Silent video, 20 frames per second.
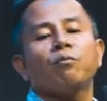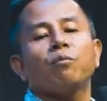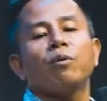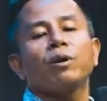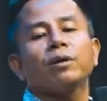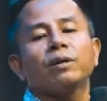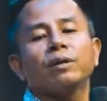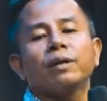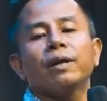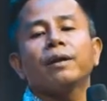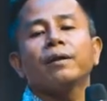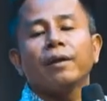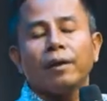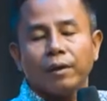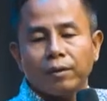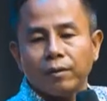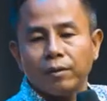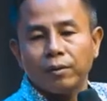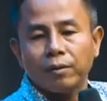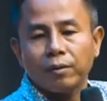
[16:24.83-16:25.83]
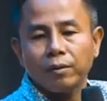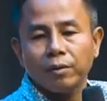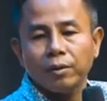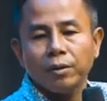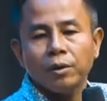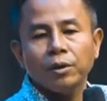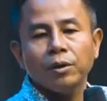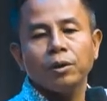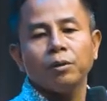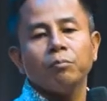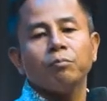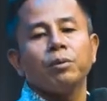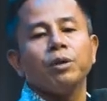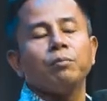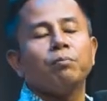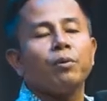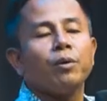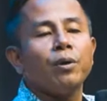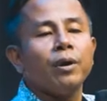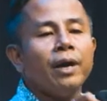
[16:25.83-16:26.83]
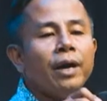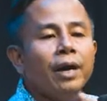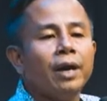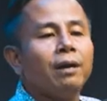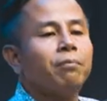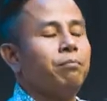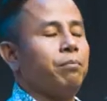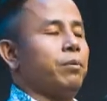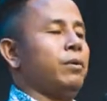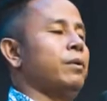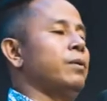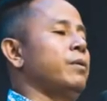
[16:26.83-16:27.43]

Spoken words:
one another. People help